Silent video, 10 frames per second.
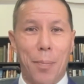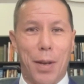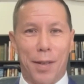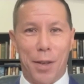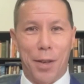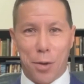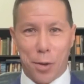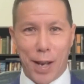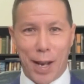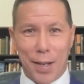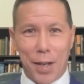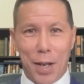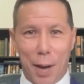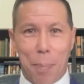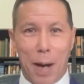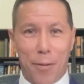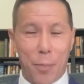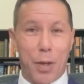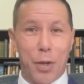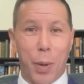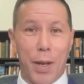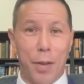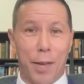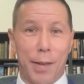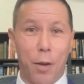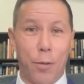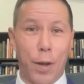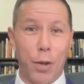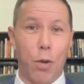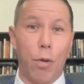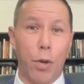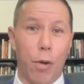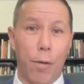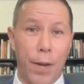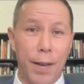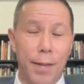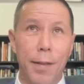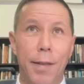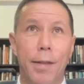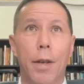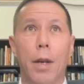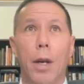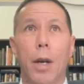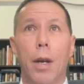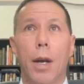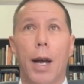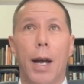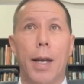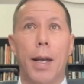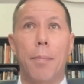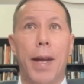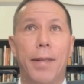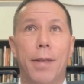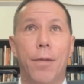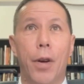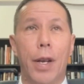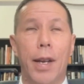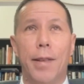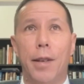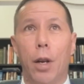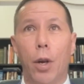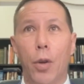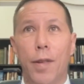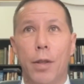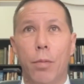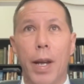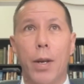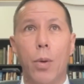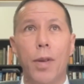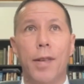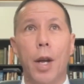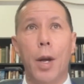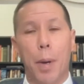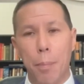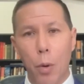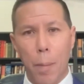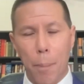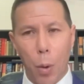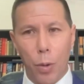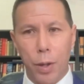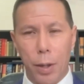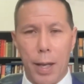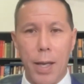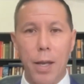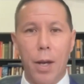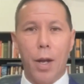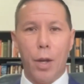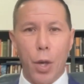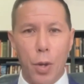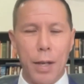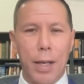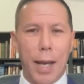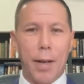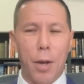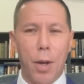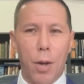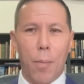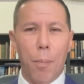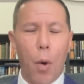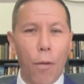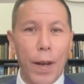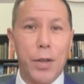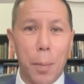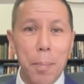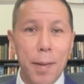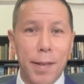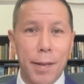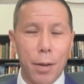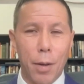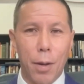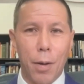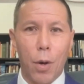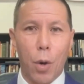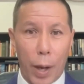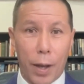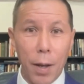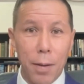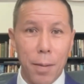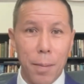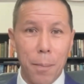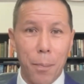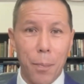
because you create a buffer between yourself and your offences. It makes it very easy to lose the records. But more importantly, you can get more victims quicker